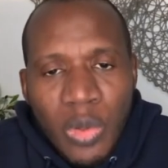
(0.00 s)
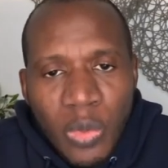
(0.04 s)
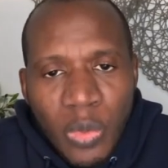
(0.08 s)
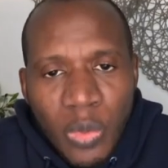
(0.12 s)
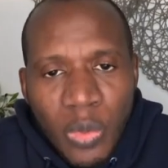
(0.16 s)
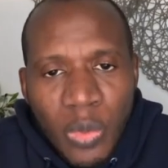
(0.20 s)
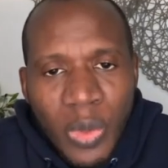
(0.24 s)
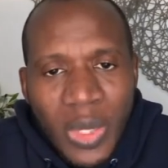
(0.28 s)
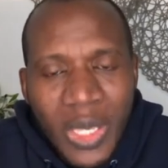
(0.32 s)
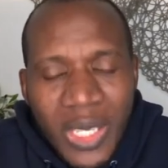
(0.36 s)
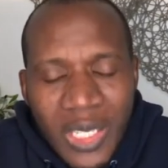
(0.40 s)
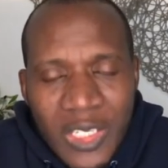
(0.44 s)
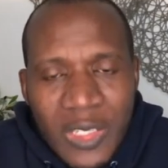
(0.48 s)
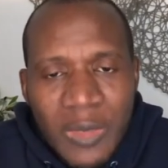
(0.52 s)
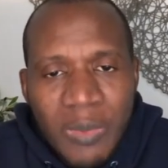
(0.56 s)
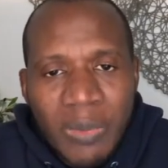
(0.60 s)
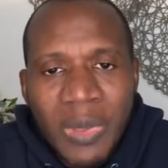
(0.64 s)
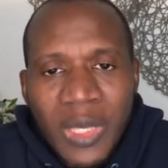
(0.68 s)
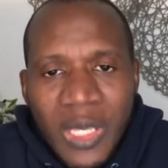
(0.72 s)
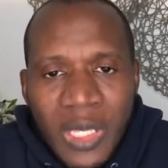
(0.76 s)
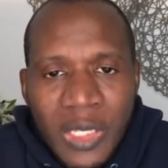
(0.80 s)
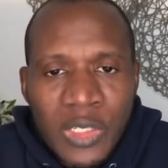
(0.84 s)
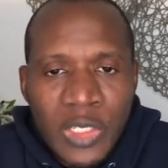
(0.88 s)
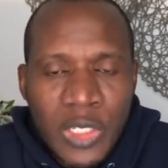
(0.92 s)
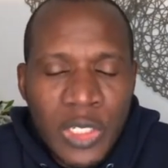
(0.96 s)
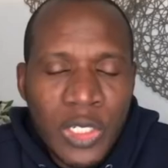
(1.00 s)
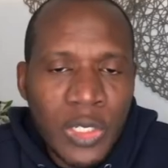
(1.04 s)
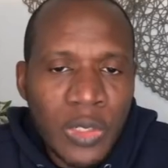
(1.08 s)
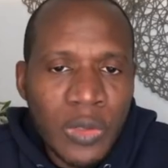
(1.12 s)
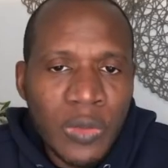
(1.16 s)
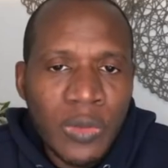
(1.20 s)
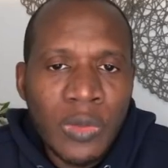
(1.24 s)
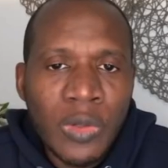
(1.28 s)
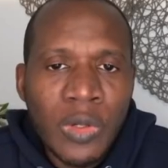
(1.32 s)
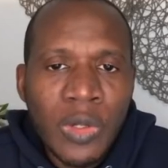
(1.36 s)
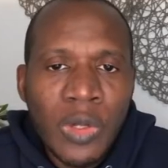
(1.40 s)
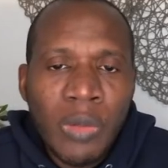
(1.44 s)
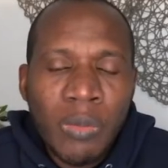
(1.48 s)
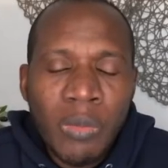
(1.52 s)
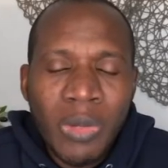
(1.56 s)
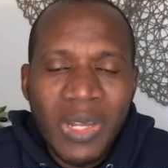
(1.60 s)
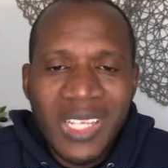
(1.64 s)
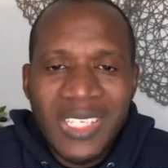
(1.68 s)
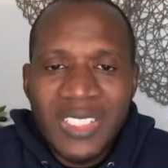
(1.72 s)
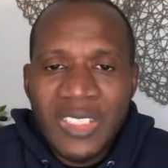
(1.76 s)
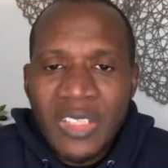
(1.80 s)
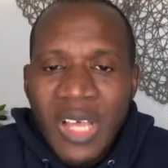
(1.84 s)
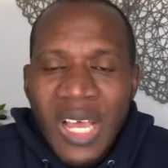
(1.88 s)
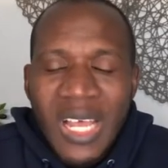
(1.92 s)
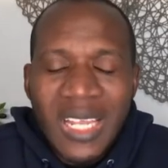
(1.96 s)
we speak to. But
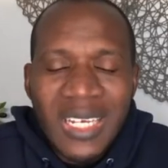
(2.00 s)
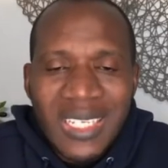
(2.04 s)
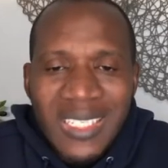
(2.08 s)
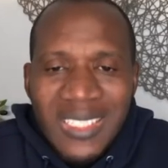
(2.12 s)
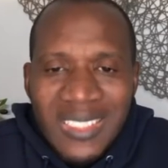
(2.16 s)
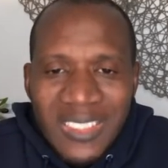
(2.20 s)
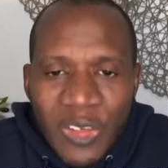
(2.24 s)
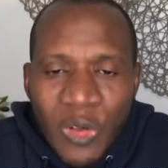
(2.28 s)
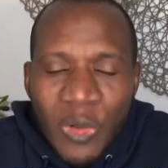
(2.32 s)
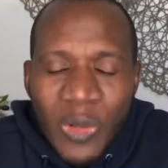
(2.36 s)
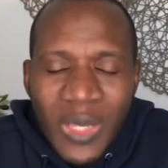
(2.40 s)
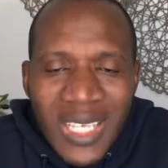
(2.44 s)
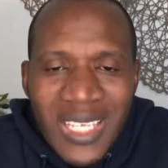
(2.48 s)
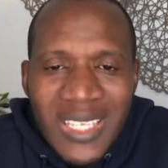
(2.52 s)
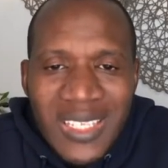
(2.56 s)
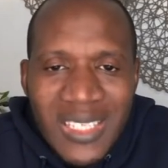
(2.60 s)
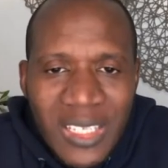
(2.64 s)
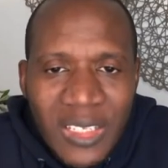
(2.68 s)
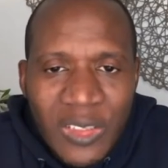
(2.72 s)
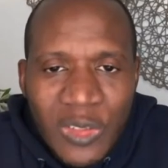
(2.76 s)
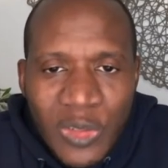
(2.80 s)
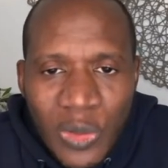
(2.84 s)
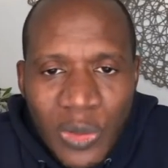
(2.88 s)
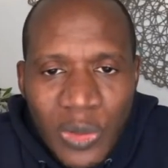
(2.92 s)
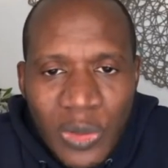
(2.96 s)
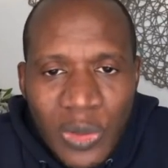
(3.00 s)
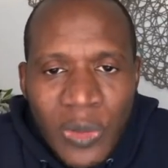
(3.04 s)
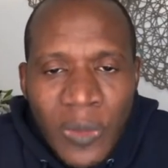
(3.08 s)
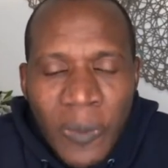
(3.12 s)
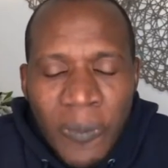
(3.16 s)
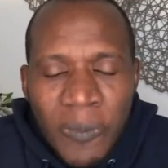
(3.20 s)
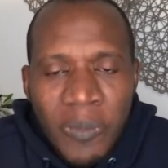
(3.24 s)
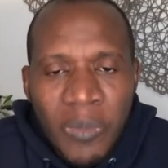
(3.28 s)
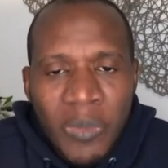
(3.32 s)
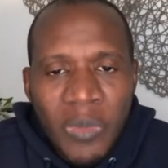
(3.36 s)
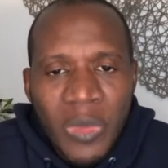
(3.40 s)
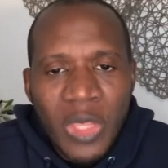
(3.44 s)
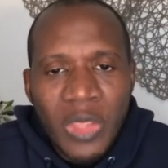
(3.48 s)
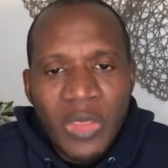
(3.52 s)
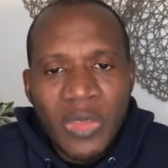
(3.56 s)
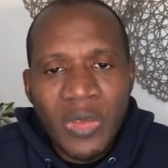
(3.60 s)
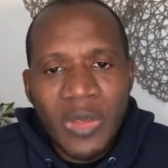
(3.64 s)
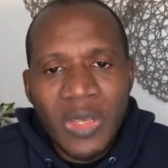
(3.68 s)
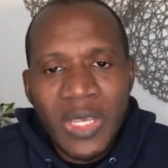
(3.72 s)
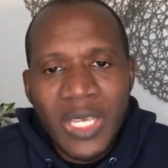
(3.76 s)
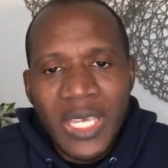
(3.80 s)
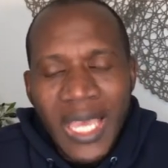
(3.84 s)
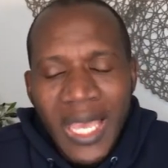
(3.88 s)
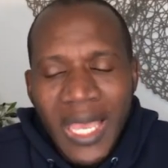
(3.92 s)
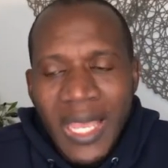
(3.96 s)
it's not so easy
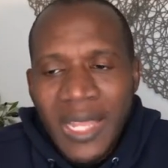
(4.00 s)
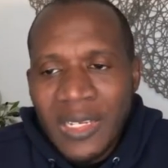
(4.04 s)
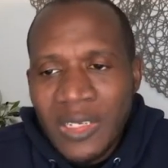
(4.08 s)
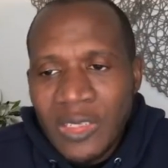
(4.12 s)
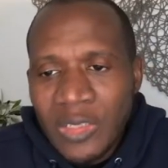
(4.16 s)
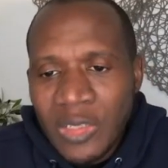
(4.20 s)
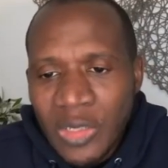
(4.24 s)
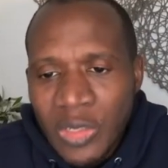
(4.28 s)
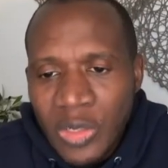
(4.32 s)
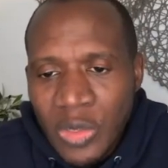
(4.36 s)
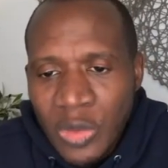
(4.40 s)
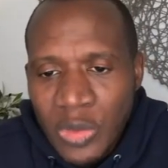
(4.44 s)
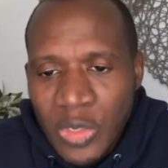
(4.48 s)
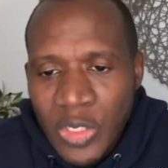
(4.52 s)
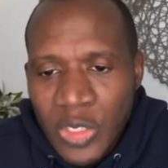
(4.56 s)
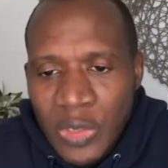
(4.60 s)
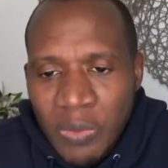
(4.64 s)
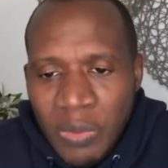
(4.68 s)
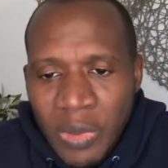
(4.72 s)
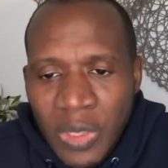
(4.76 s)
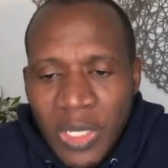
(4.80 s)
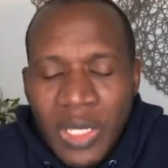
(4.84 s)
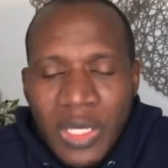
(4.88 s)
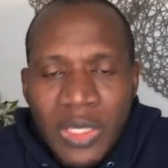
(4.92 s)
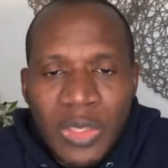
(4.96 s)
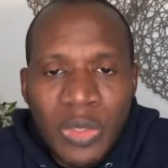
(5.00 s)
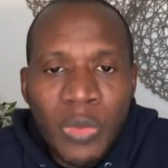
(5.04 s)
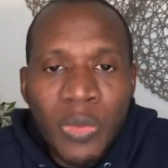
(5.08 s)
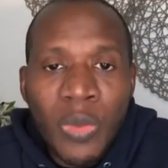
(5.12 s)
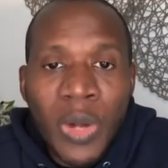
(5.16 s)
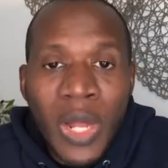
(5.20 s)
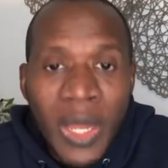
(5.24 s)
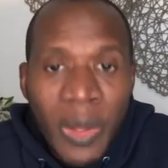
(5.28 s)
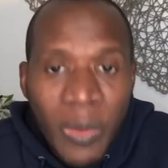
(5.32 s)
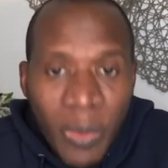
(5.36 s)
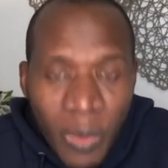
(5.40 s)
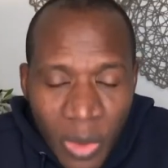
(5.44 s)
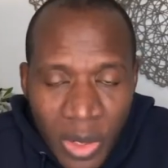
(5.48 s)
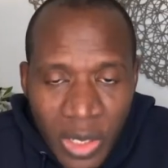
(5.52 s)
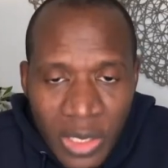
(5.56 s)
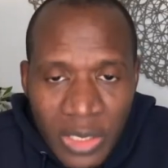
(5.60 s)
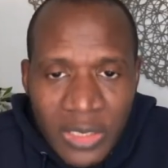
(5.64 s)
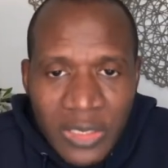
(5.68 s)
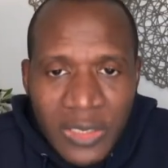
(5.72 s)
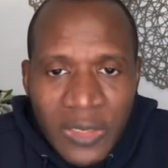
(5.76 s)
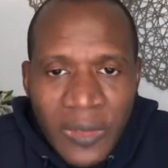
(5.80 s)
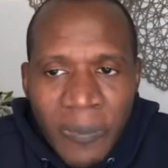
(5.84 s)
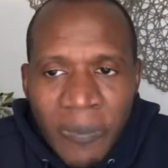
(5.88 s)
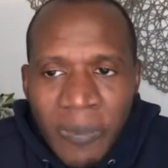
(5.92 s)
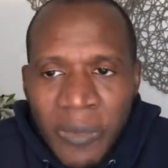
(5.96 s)
to get to speak the right
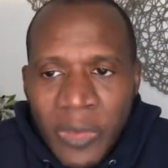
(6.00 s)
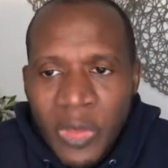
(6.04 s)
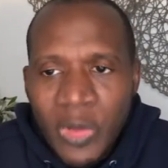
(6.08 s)
words.